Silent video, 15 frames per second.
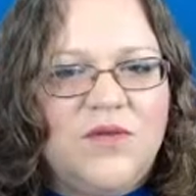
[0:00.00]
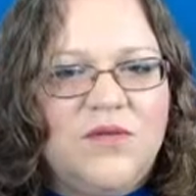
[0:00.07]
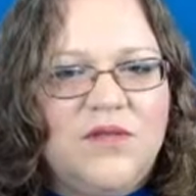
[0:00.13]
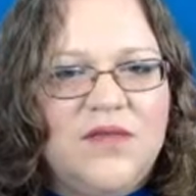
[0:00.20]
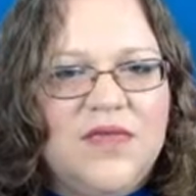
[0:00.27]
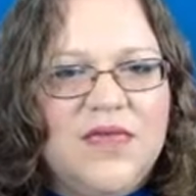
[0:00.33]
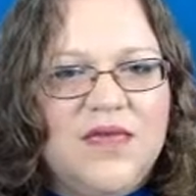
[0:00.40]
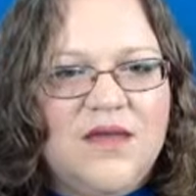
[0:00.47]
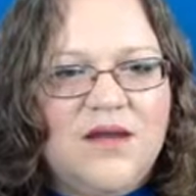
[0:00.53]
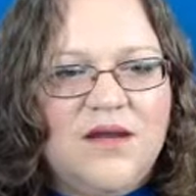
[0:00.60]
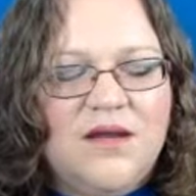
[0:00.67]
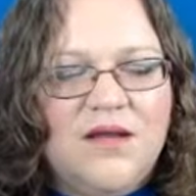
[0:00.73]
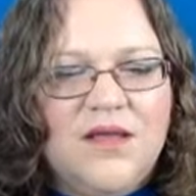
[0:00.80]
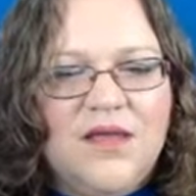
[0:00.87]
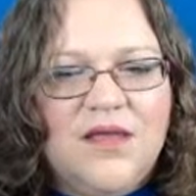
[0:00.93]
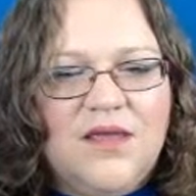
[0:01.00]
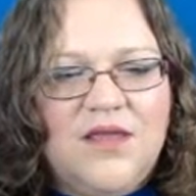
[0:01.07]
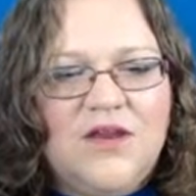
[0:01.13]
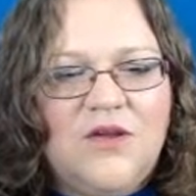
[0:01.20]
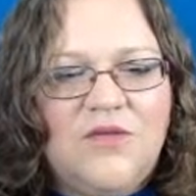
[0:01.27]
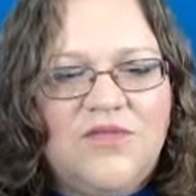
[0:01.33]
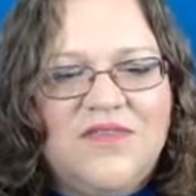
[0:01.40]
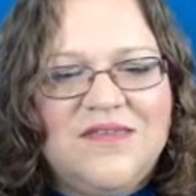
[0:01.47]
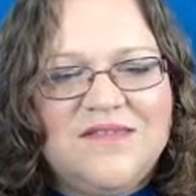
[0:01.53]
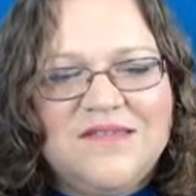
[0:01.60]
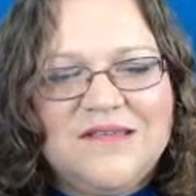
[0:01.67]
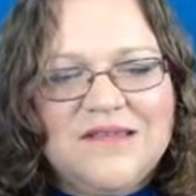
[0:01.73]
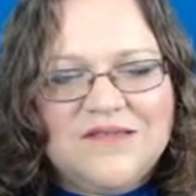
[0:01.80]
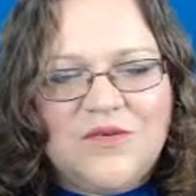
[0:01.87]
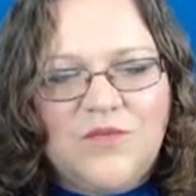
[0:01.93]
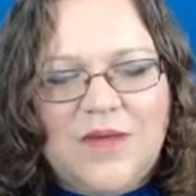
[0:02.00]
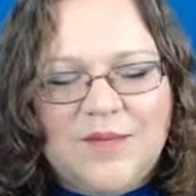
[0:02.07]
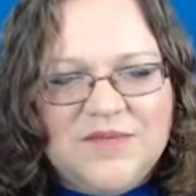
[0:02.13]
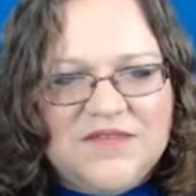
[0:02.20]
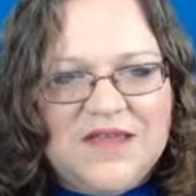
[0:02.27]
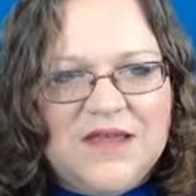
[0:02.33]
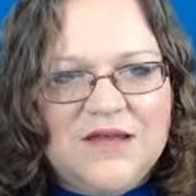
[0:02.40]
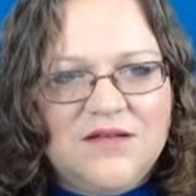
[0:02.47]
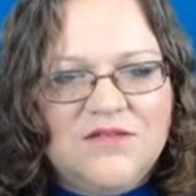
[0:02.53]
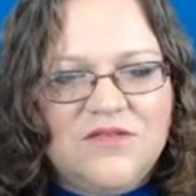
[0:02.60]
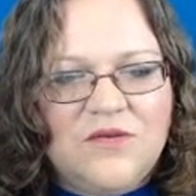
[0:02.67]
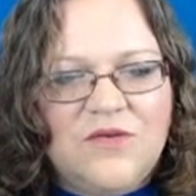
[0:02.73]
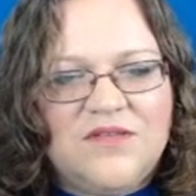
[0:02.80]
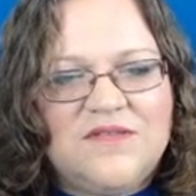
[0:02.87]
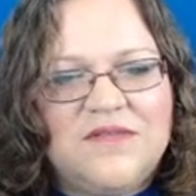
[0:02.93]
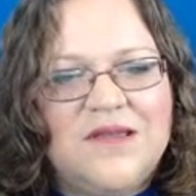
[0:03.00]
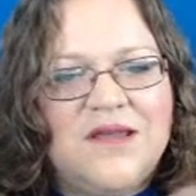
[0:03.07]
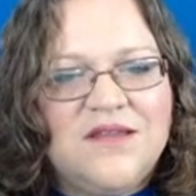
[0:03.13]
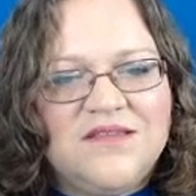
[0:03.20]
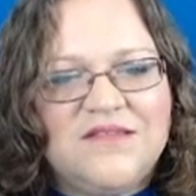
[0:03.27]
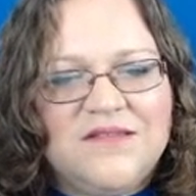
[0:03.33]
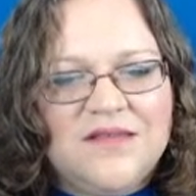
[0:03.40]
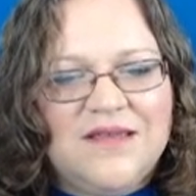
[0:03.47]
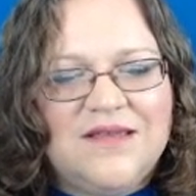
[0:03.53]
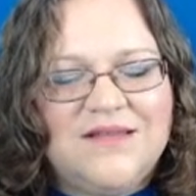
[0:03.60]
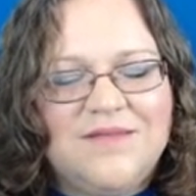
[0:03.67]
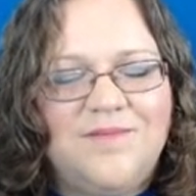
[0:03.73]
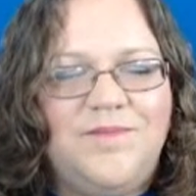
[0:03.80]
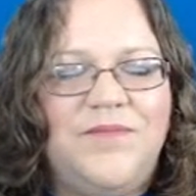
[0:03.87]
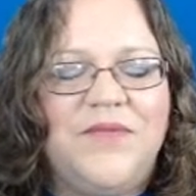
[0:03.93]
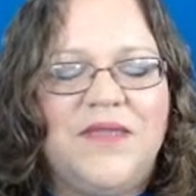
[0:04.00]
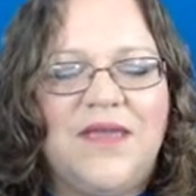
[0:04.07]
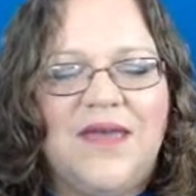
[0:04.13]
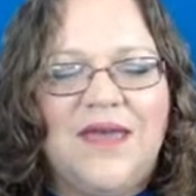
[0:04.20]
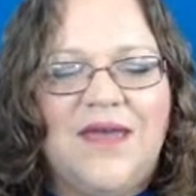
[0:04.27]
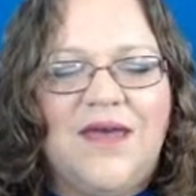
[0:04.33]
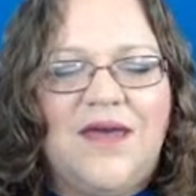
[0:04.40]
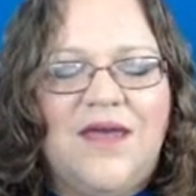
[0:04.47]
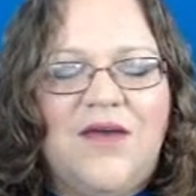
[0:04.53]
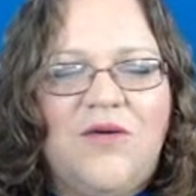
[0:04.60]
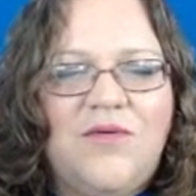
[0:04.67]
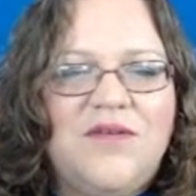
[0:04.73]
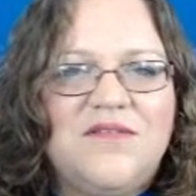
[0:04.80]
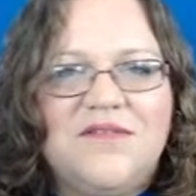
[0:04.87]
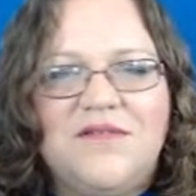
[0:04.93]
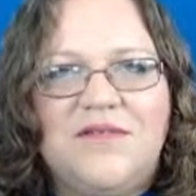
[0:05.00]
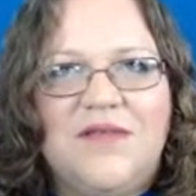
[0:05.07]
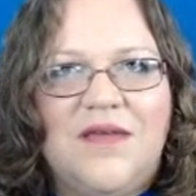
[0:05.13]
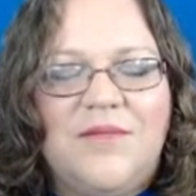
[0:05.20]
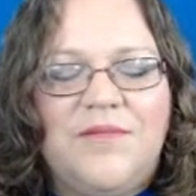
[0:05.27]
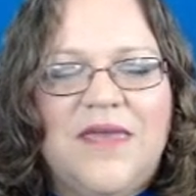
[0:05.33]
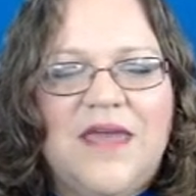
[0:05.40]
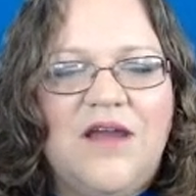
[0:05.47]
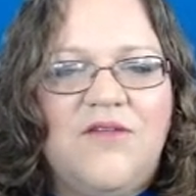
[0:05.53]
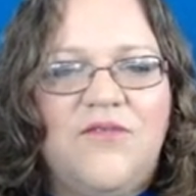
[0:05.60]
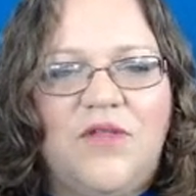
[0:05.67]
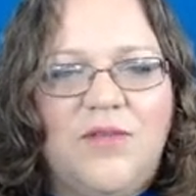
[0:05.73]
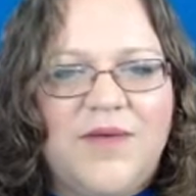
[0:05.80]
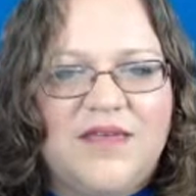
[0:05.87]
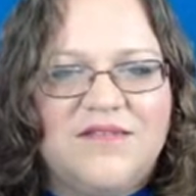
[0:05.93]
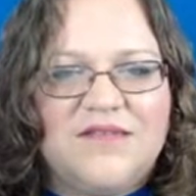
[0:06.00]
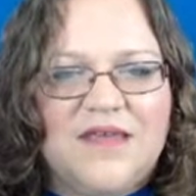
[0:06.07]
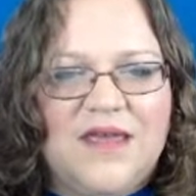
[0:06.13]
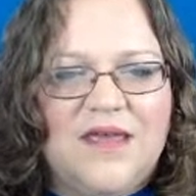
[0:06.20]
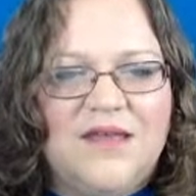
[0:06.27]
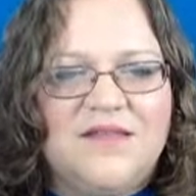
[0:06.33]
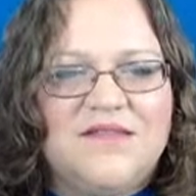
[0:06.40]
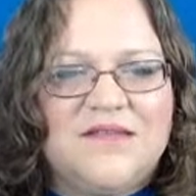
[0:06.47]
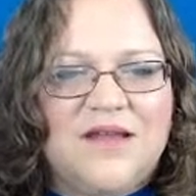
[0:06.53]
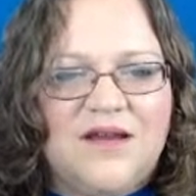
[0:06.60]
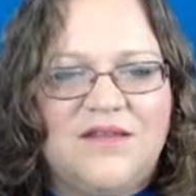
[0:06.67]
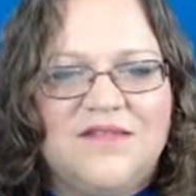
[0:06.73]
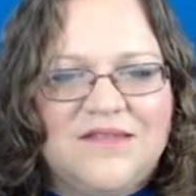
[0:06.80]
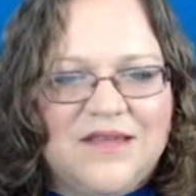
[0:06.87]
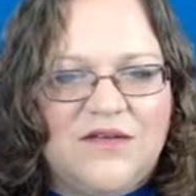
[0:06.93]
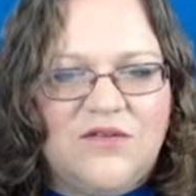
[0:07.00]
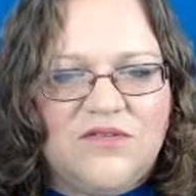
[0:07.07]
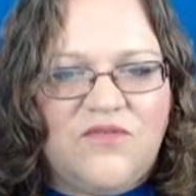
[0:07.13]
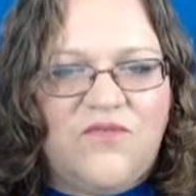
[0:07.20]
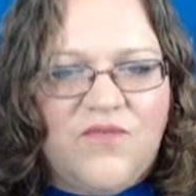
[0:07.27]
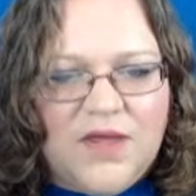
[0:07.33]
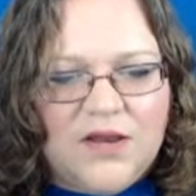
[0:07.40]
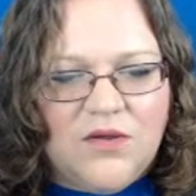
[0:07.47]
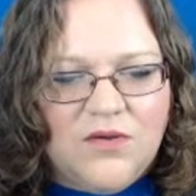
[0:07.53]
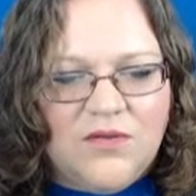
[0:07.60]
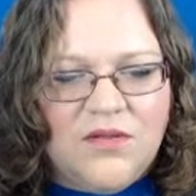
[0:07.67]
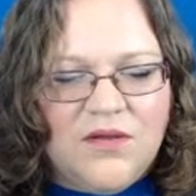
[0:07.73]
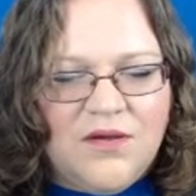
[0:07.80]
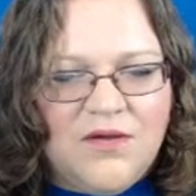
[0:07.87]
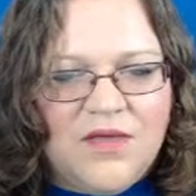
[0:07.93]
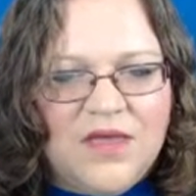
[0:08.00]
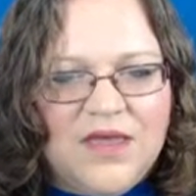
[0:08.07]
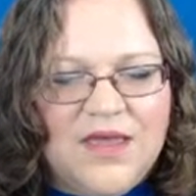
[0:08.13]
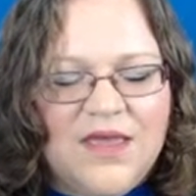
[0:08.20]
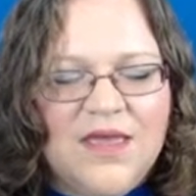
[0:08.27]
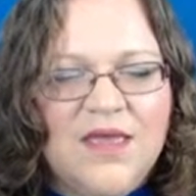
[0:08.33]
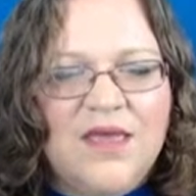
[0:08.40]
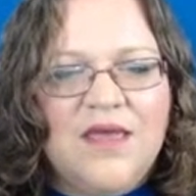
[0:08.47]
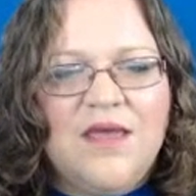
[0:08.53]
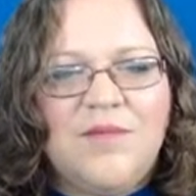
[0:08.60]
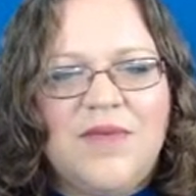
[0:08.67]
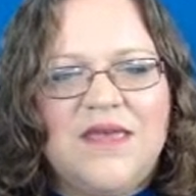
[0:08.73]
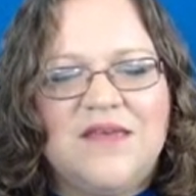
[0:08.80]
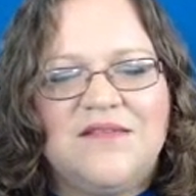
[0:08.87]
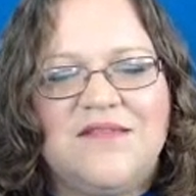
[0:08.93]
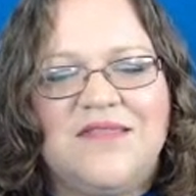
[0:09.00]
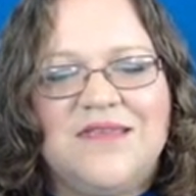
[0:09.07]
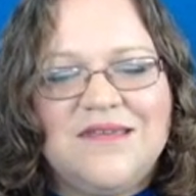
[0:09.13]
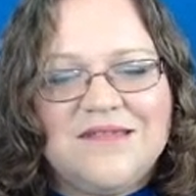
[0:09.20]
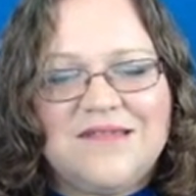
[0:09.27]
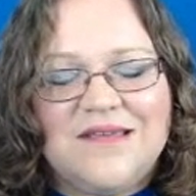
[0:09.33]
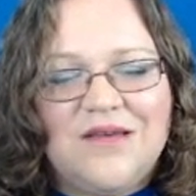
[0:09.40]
you look here, this is a website. So it's not I'm careful about saying it's not a sales funnel, okay? Because this